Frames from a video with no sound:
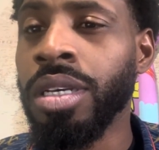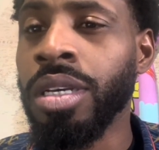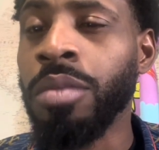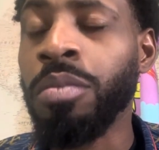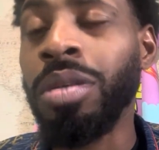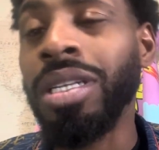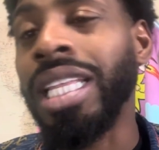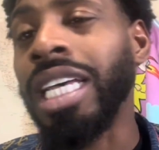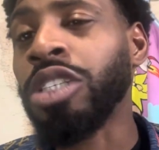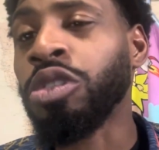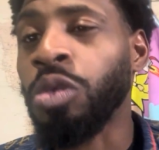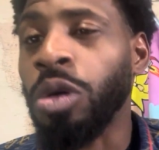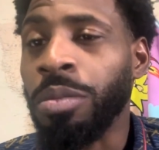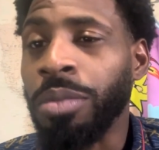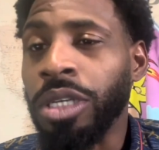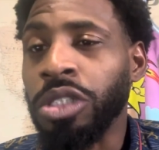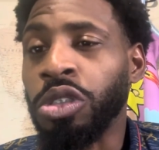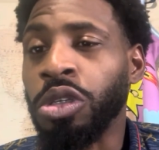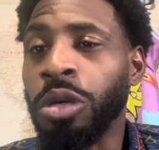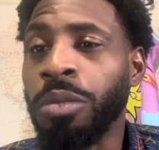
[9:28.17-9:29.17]
But that's what
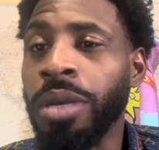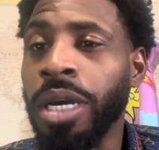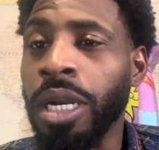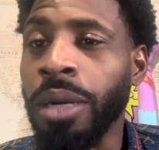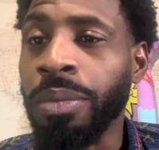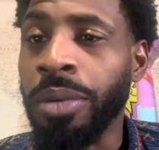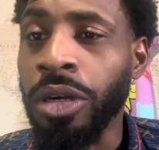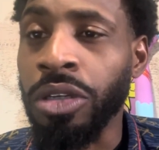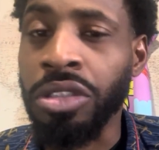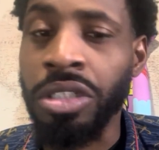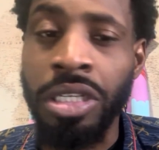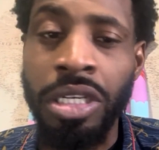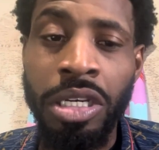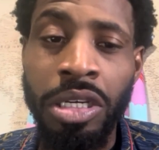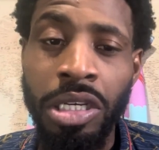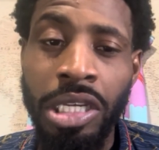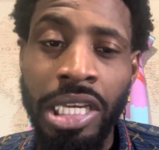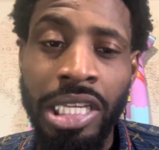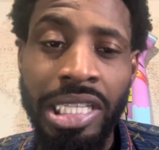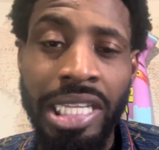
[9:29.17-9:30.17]
makes you a better person.
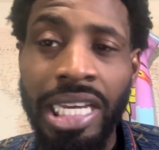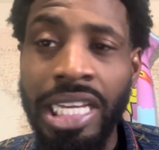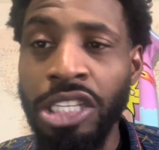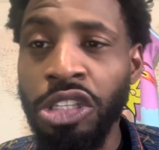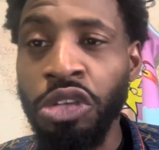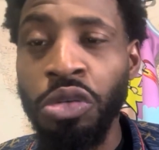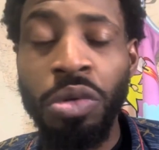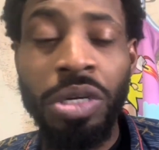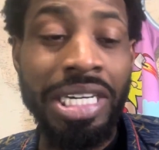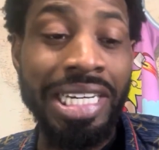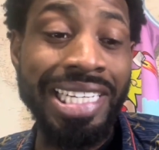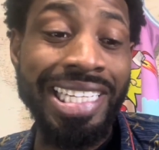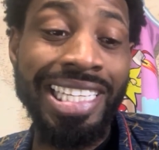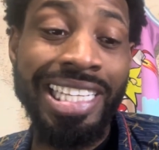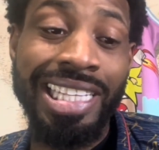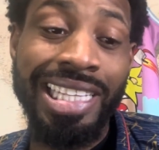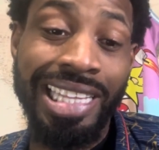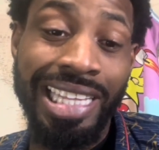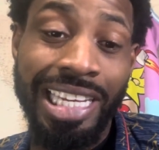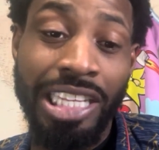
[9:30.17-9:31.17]
And then you
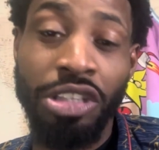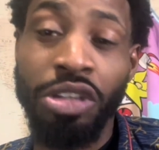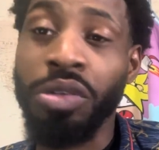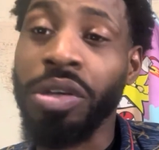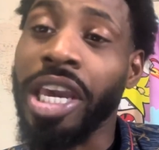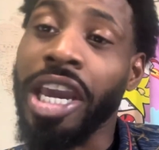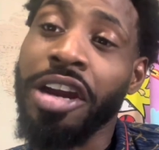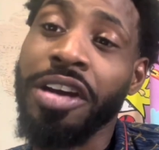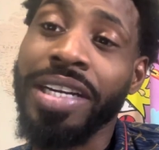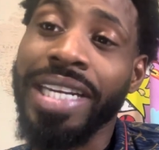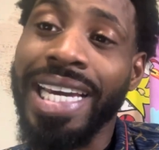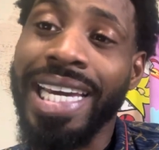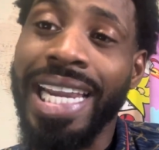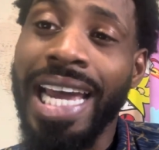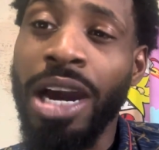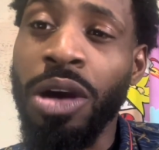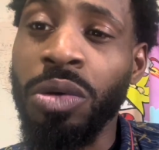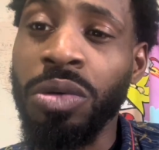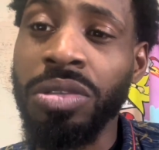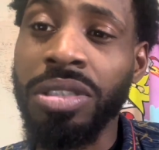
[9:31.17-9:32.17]
carry that
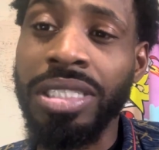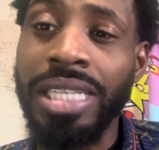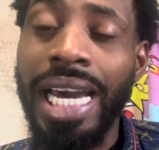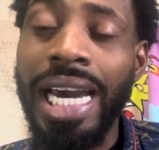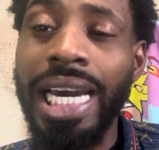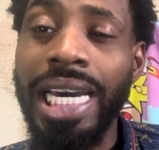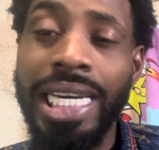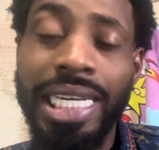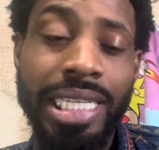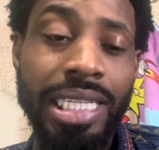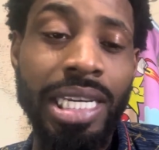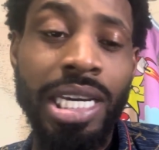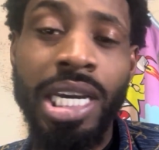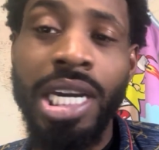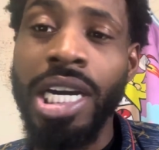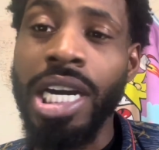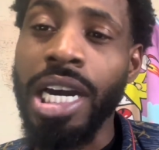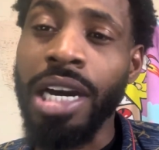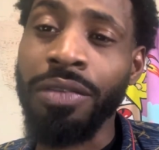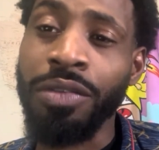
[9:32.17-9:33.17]
outside
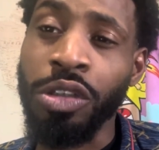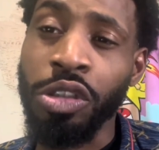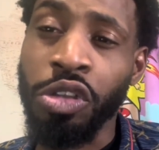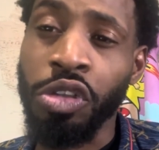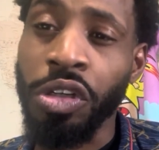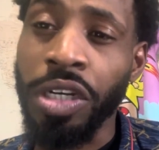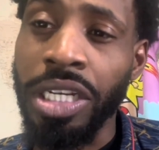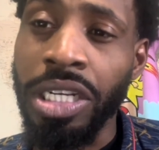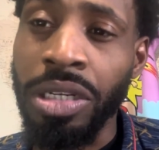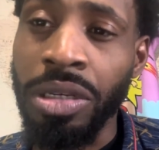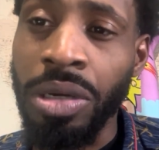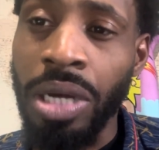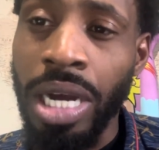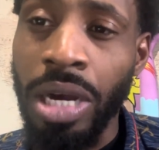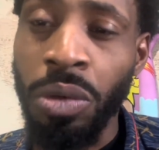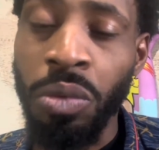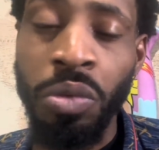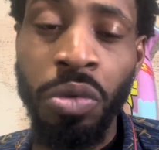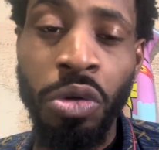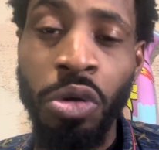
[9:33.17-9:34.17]
of your trading
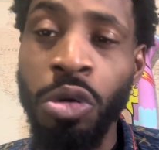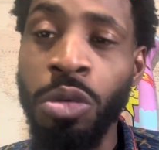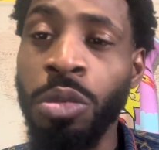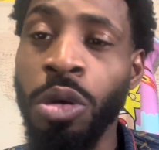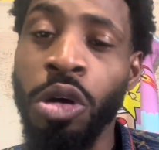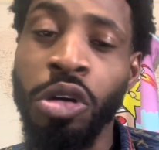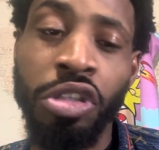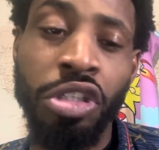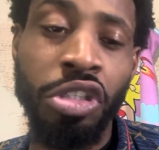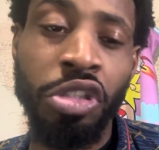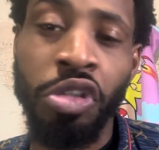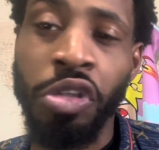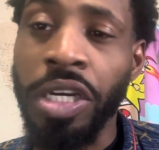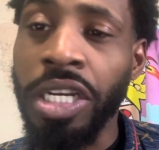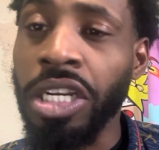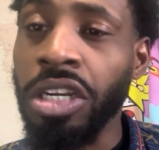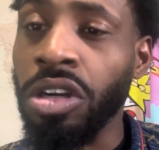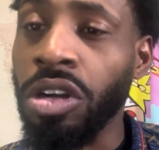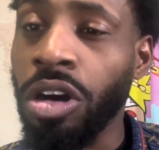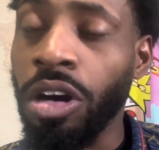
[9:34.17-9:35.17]
room or your
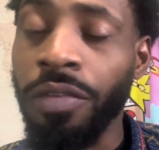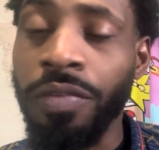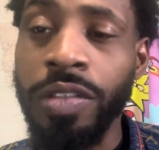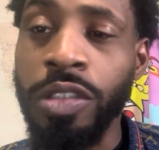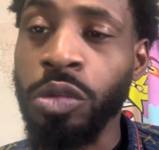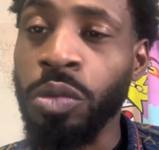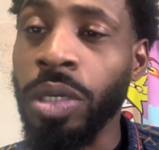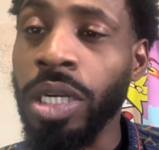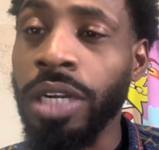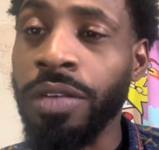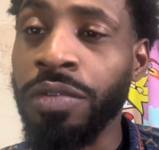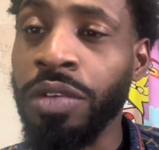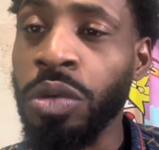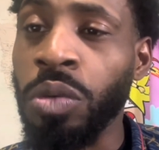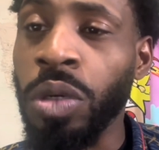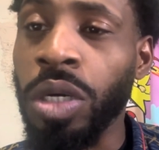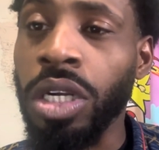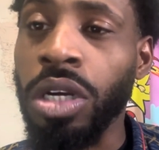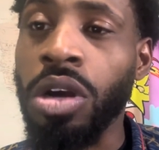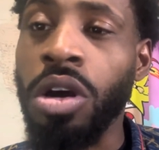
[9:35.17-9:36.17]
trading office, whatever you
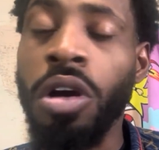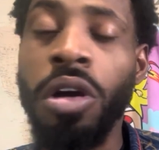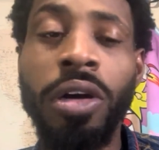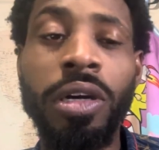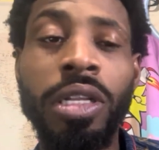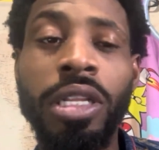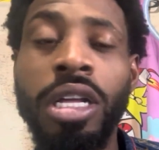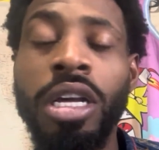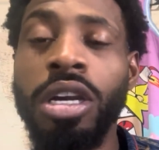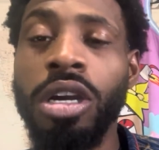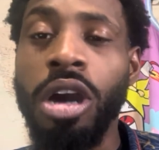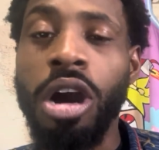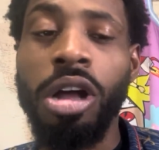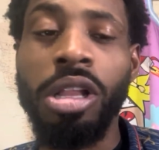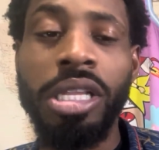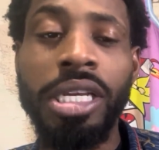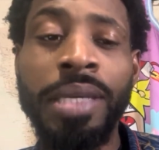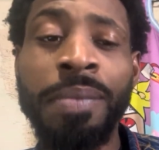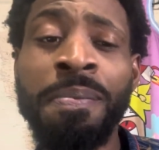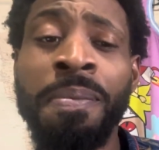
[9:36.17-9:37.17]
want to
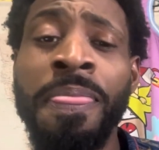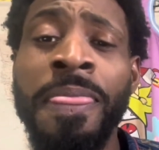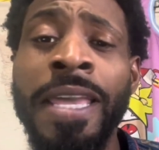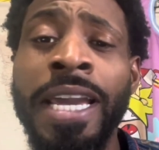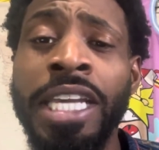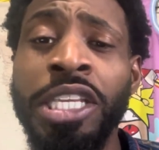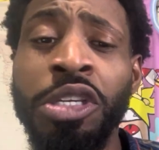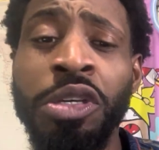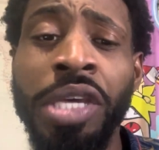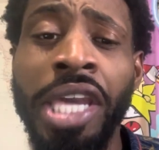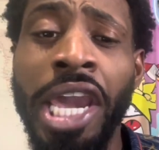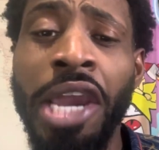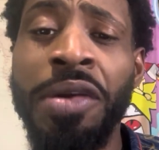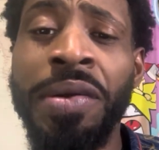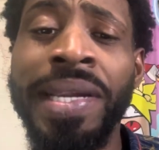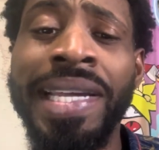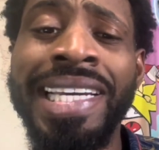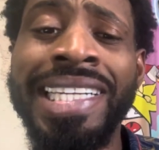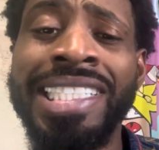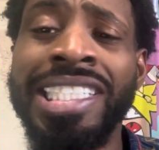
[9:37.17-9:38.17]
call it, and you
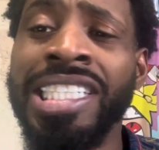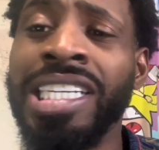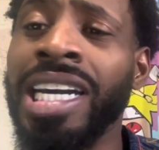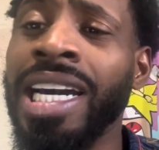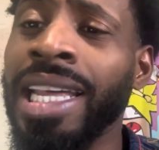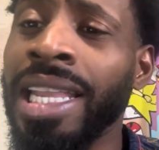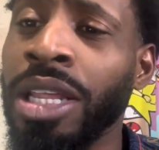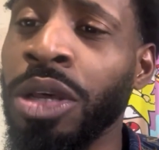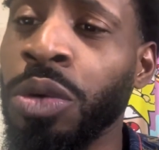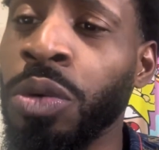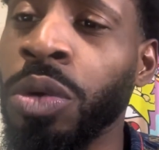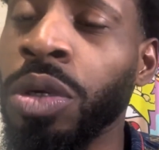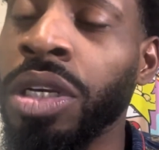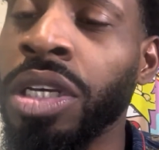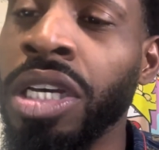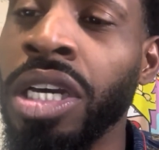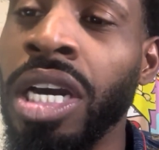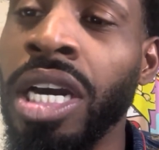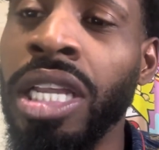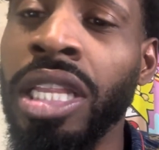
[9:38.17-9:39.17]
carry it into
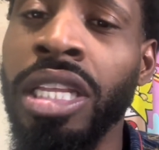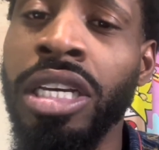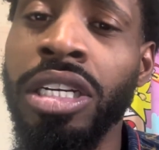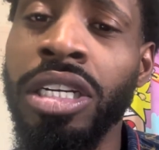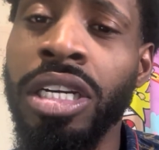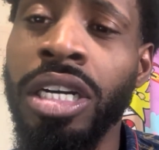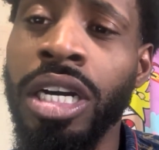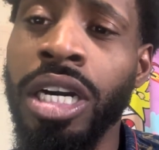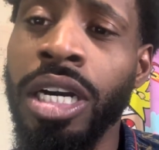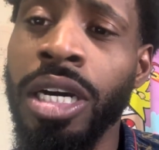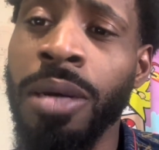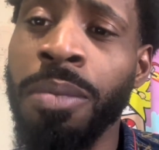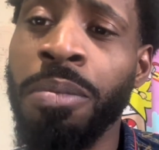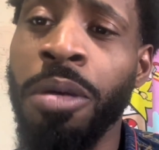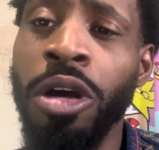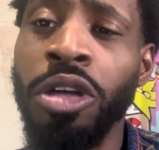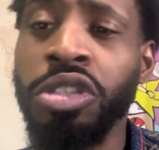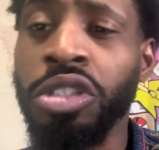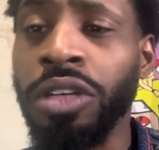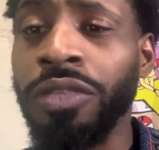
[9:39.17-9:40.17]
other
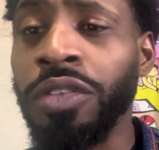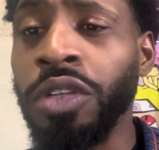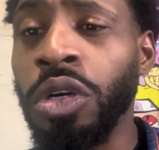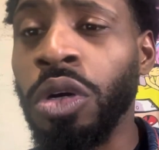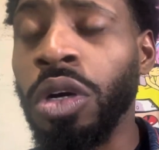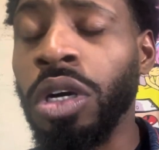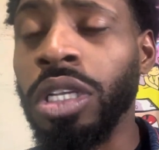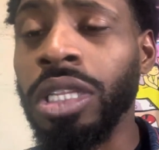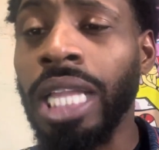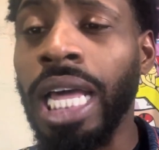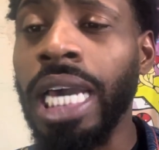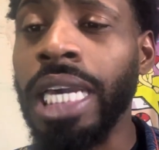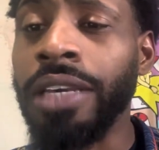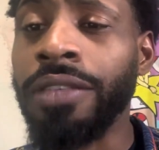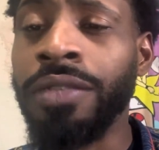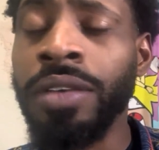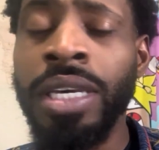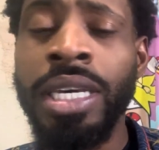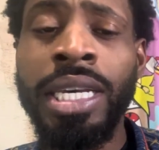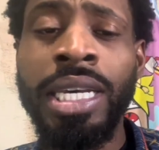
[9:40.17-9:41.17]
parts of your
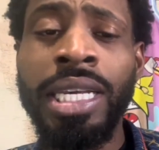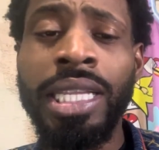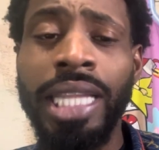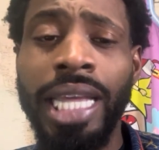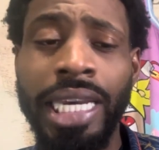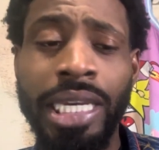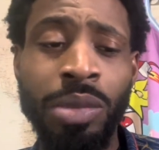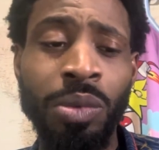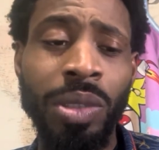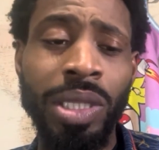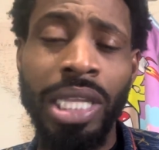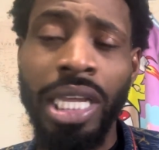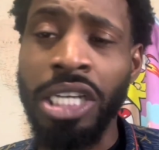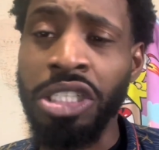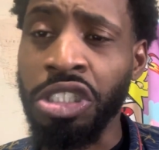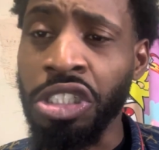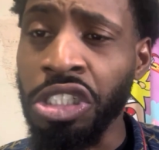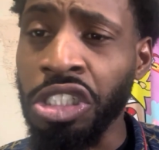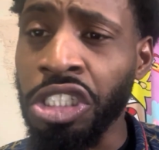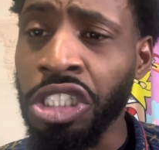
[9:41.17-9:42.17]
life, like
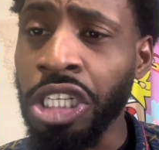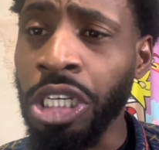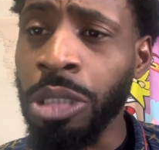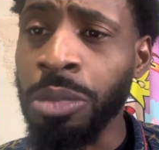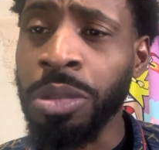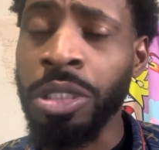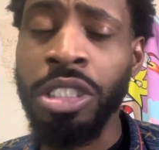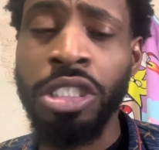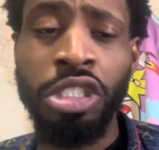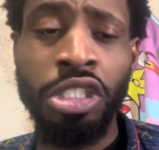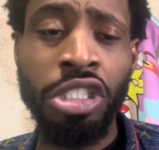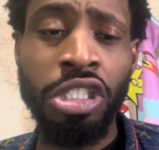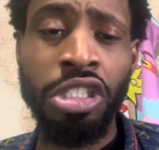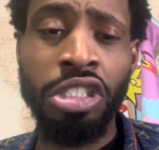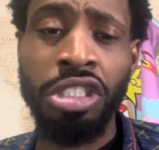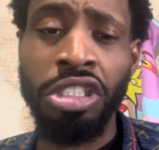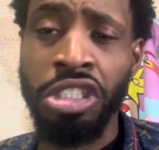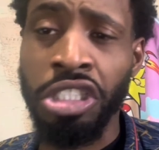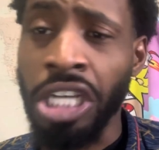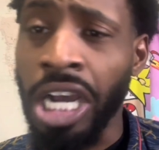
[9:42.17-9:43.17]
relationships,
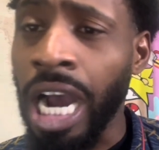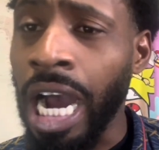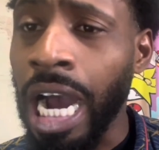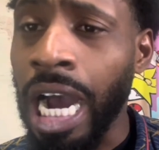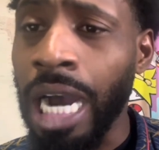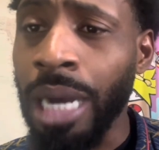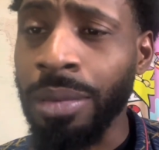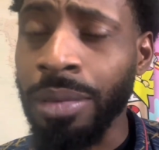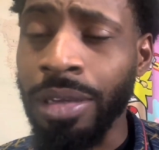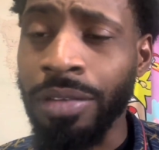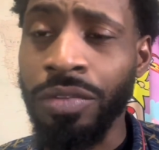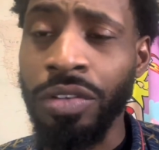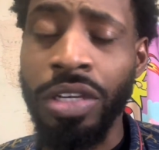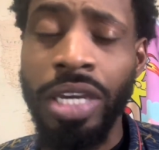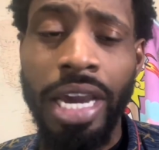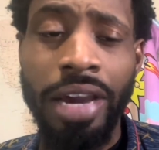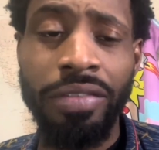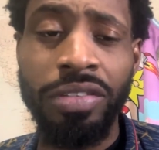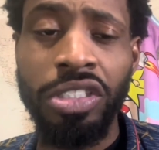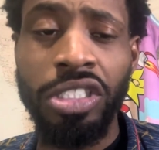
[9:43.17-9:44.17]
your job, if you
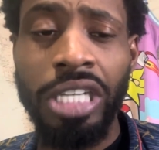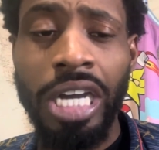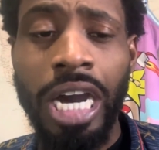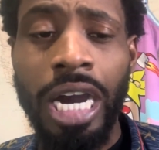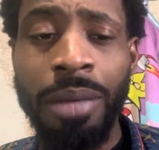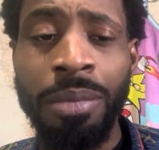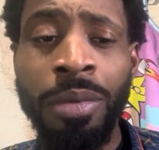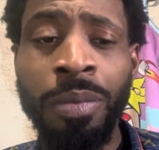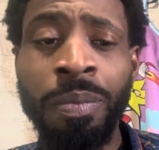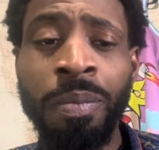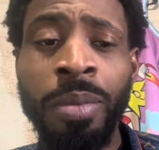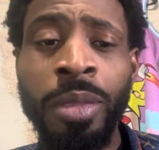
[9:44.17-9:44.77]
have a job.